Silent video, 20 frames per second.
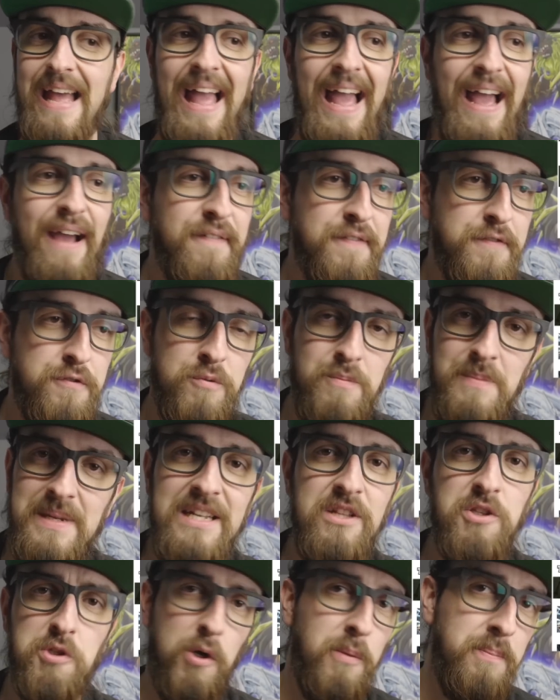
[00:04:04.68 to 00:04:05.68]
have to
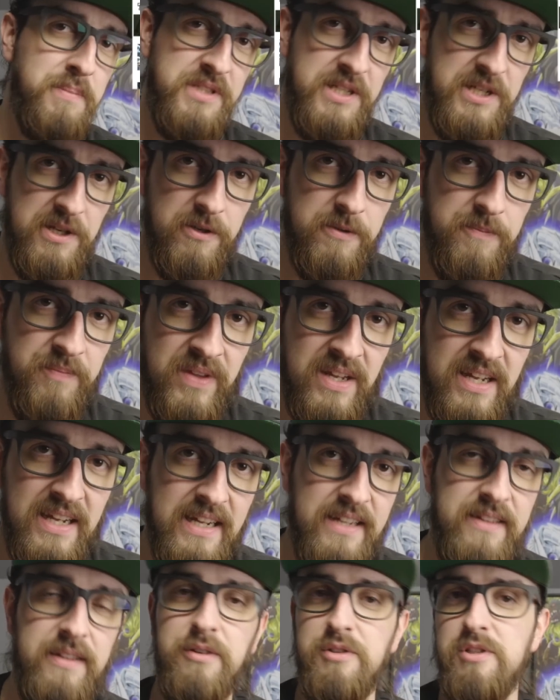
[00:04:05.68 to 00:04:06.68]
be top tier.
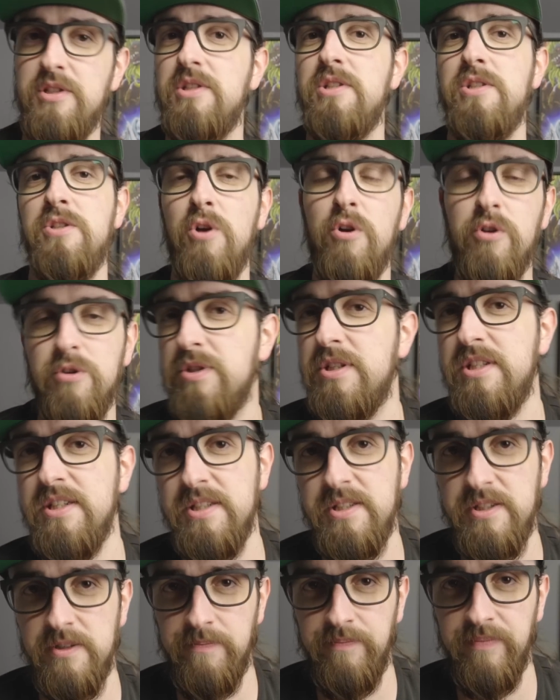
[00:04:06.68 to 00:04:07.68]
There's a star
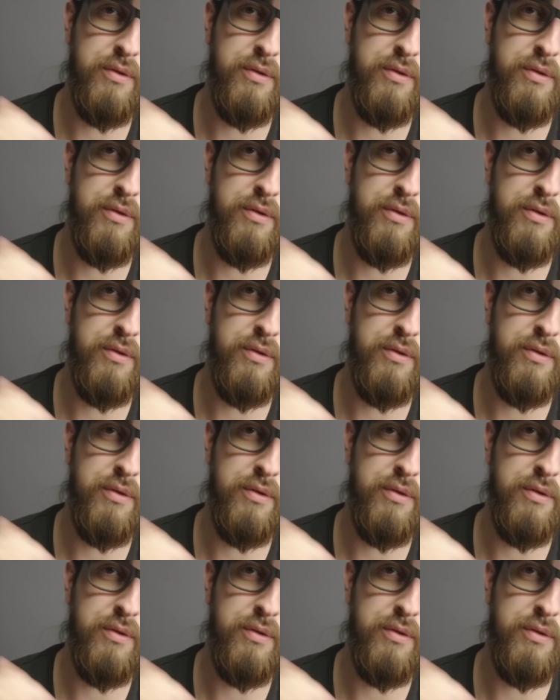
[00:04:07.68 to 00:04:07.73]
system.